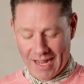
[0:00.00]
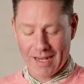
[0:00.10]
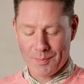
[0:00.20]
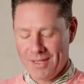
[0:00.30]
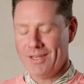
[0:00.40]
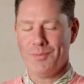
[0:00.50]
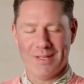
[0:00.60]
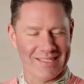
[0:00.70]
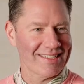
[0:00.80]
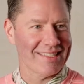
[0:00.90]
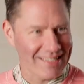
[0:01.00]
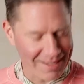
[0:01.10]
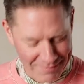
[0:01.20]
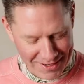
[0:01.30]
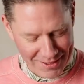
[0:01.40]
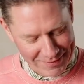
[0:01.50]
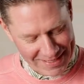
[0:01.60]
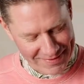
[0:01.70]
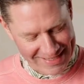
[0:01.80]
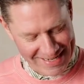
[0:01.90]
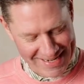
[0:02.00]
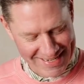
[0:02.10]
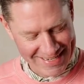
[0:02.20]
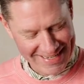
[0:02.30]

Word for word: jalapeno business. Does it get funnier every time I say it?